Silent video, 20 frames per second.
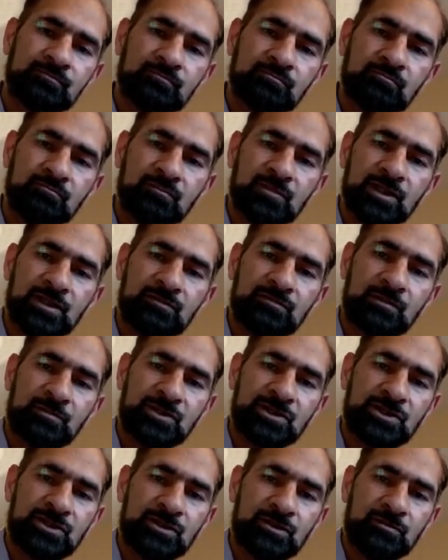My
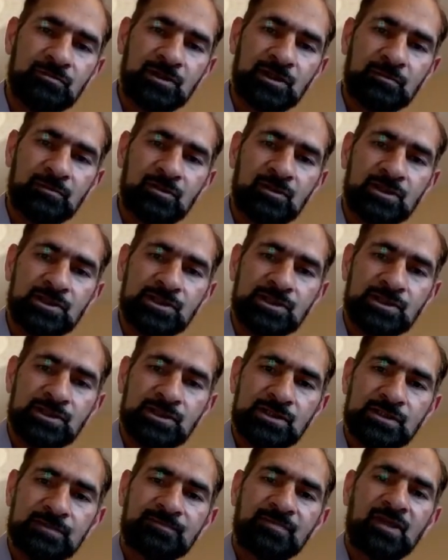rubbish cube, my
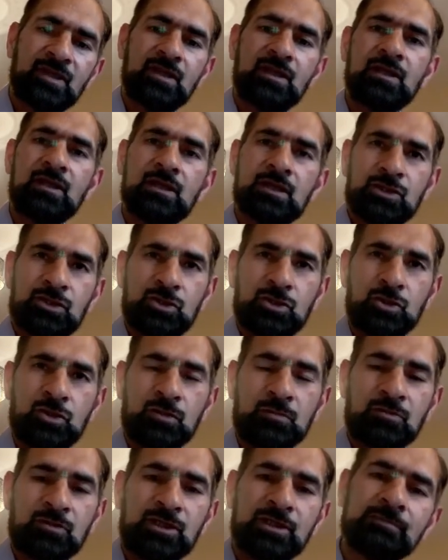apologies.
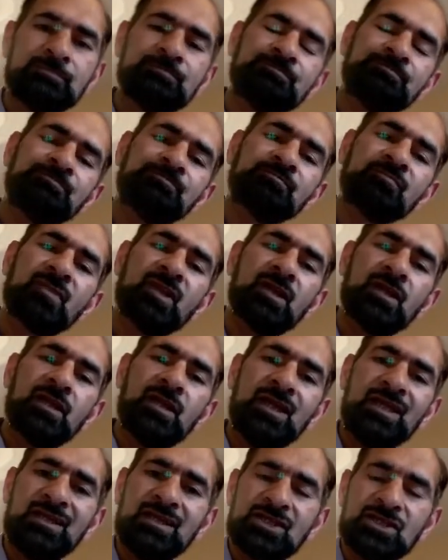Cube, right?
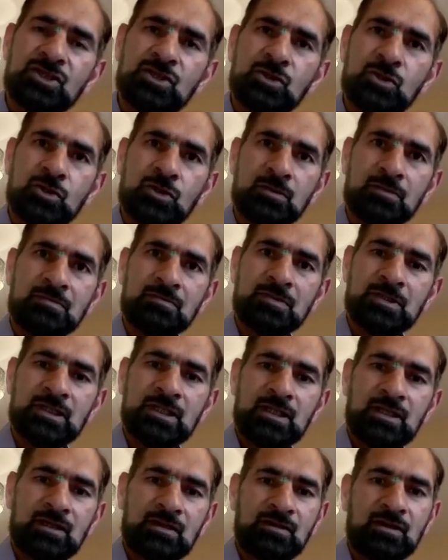In a cube,
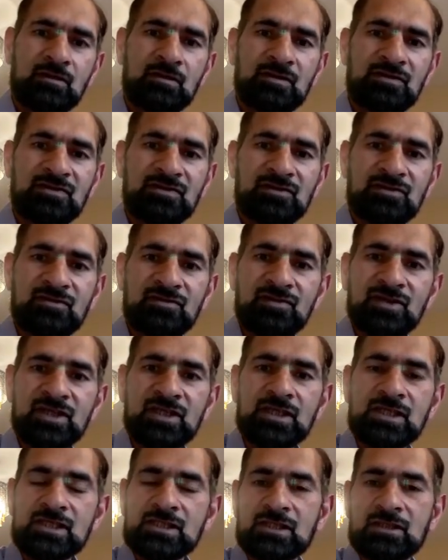there are
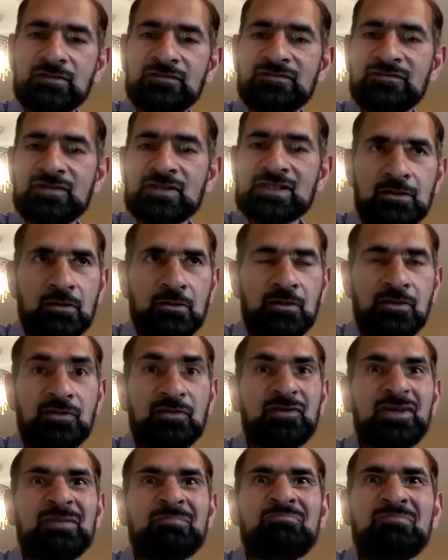three
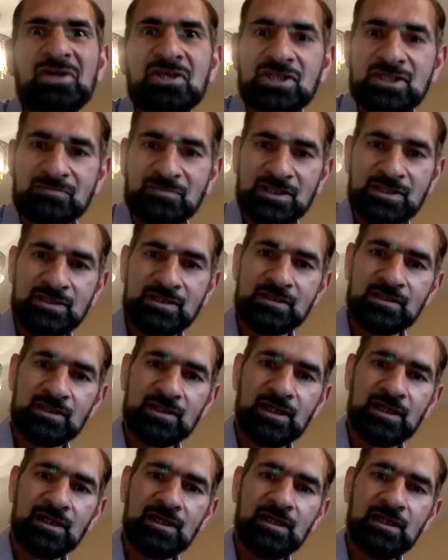measurements,
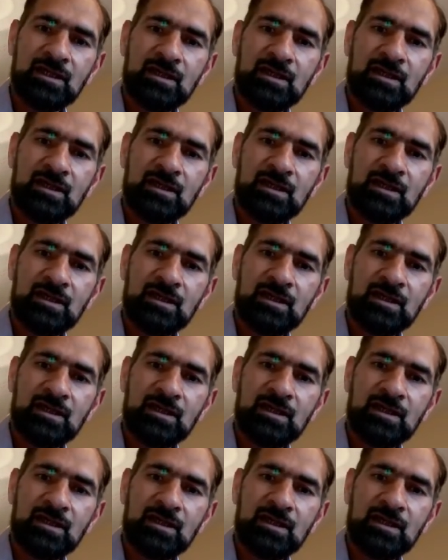okay?